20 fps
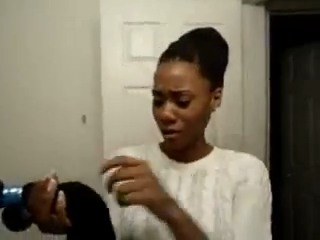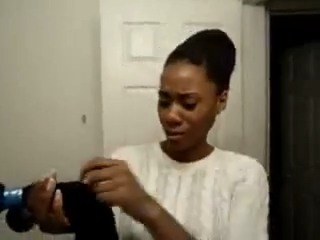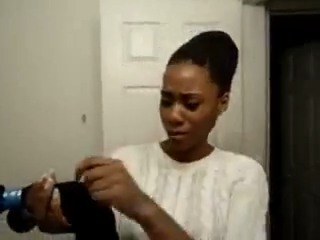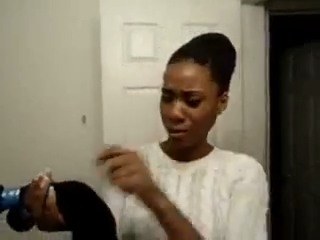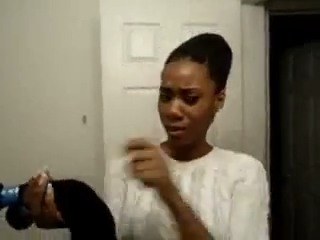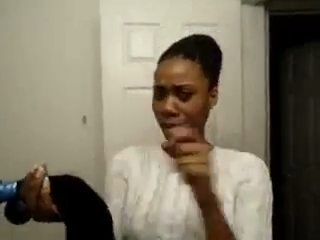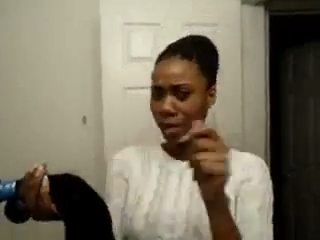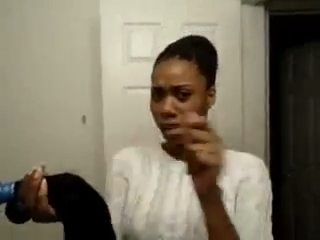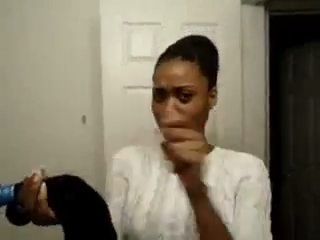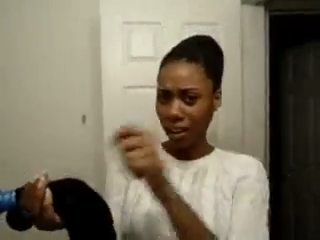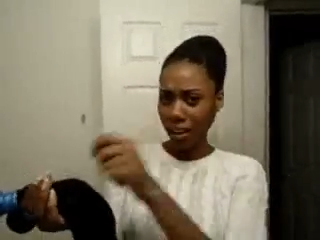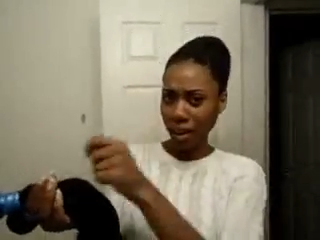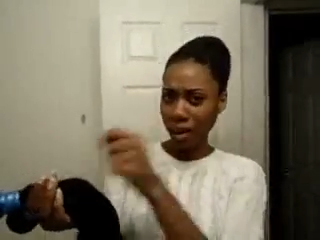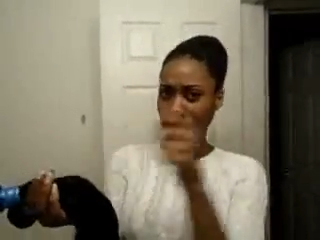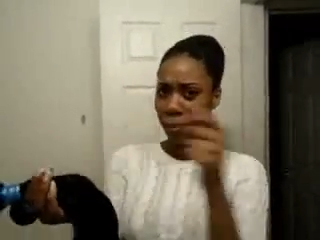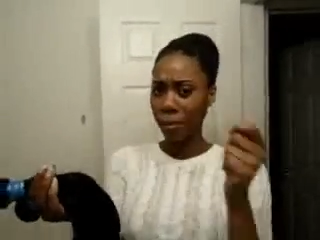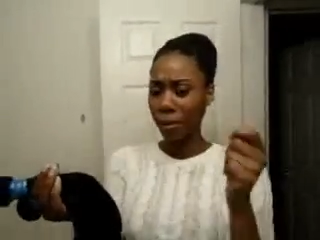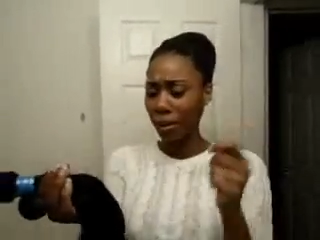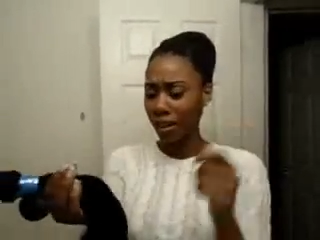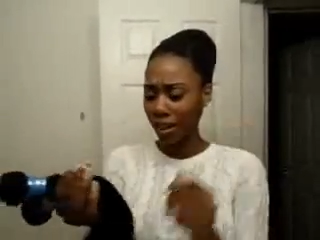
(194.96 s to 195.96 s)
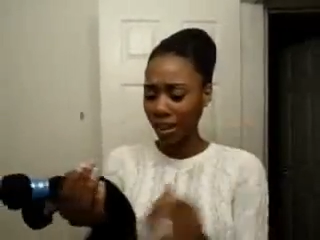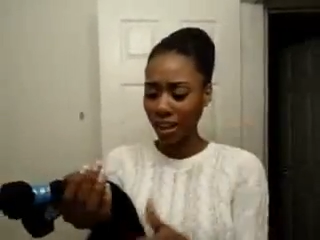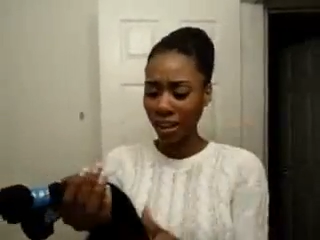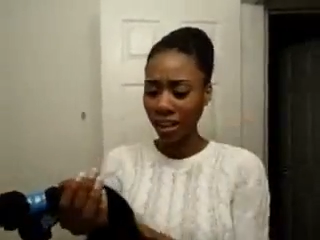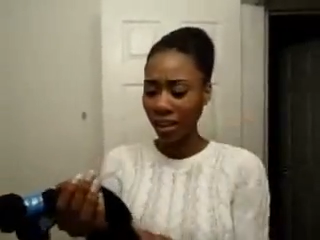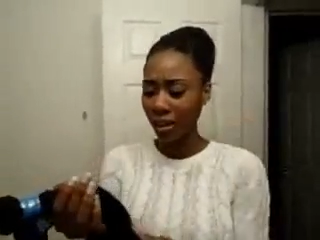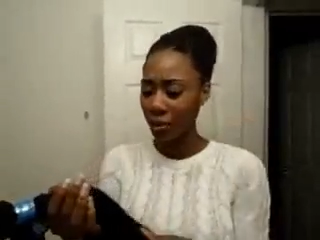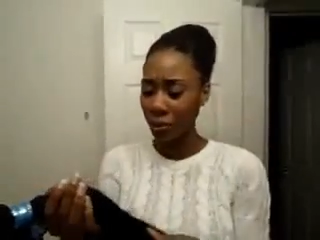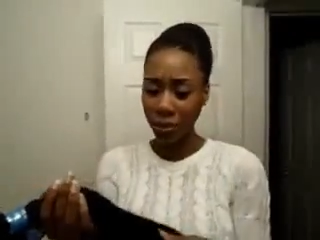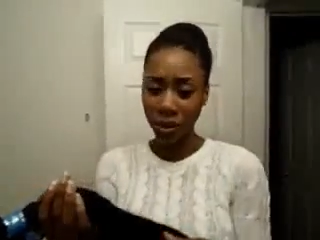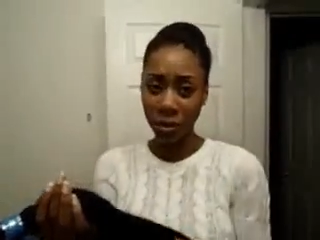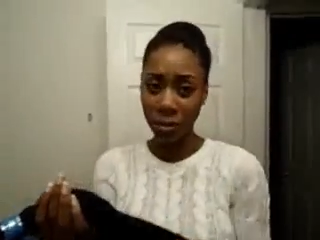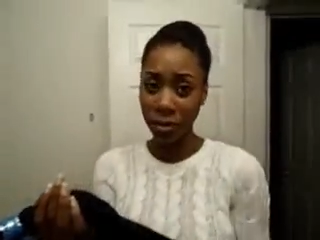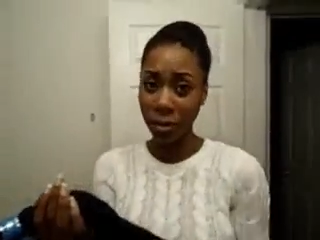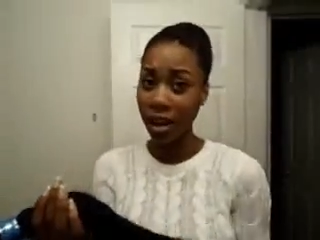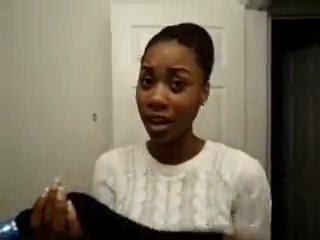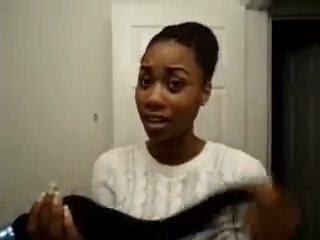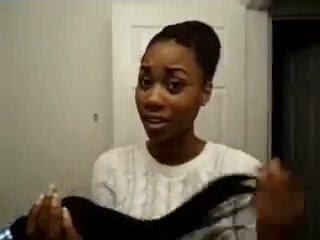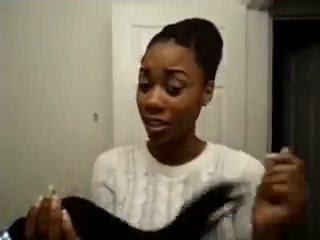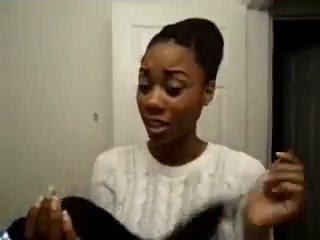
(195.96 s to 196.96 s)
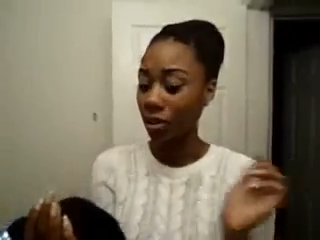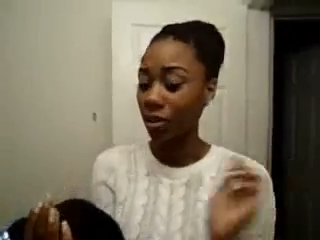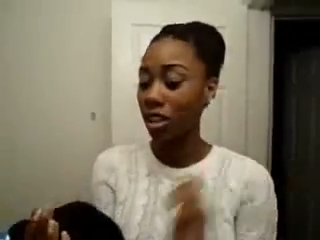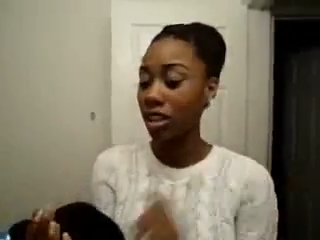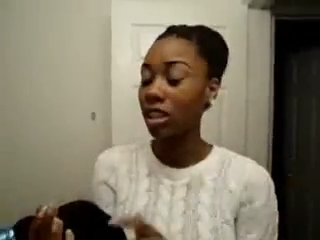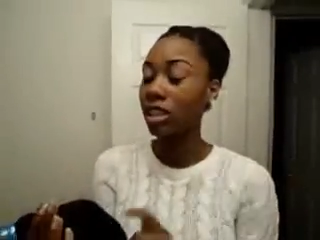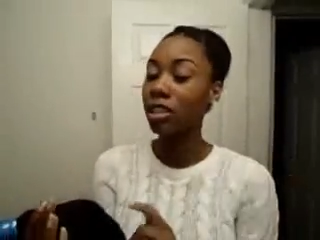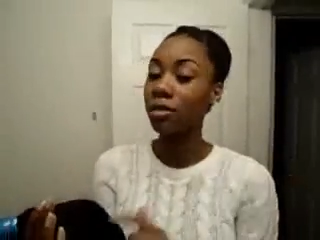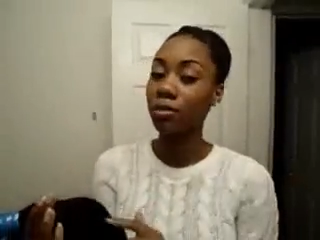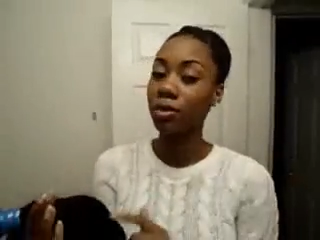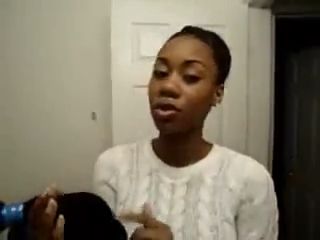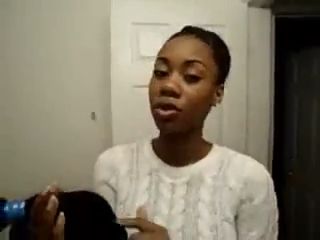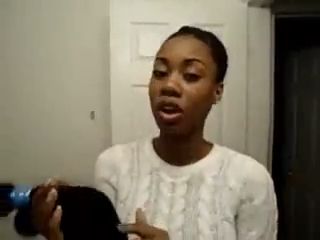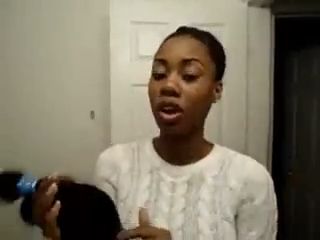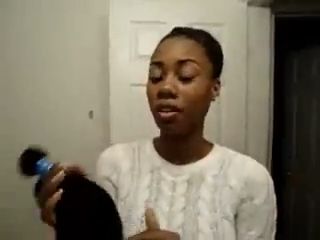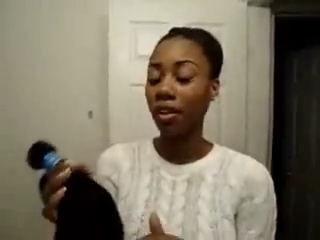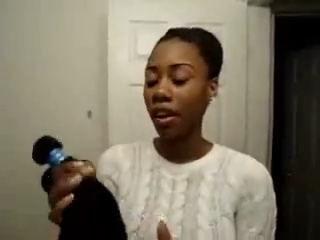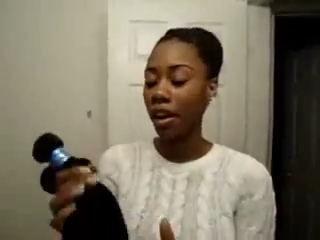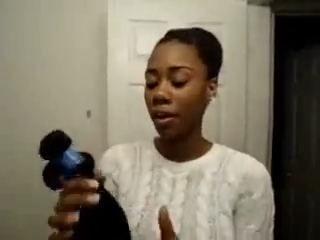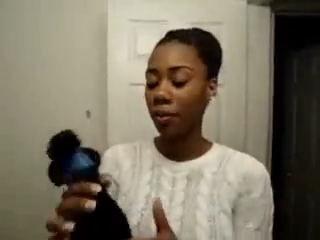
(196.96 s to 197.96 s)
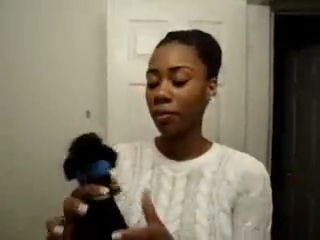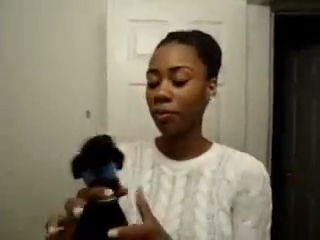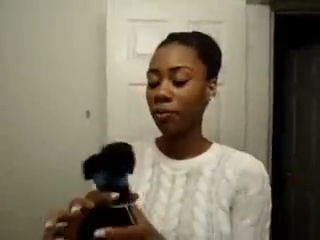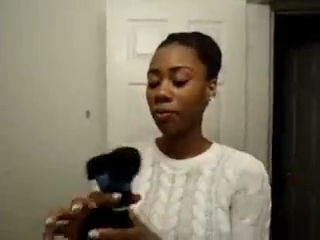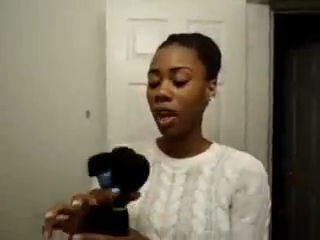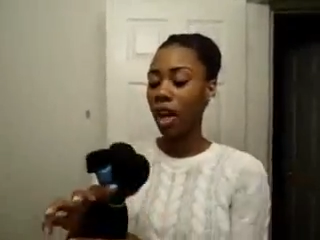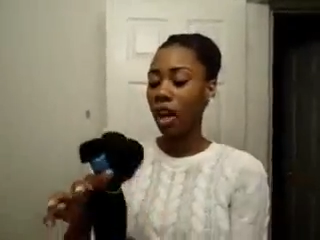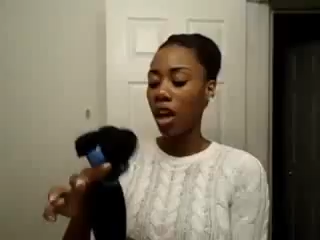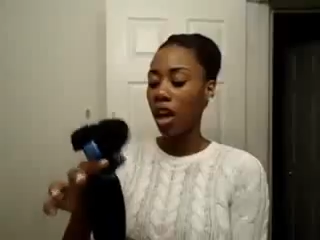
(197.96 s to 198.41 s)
I was pulling it and it wouldn't break. So this is some strong hair.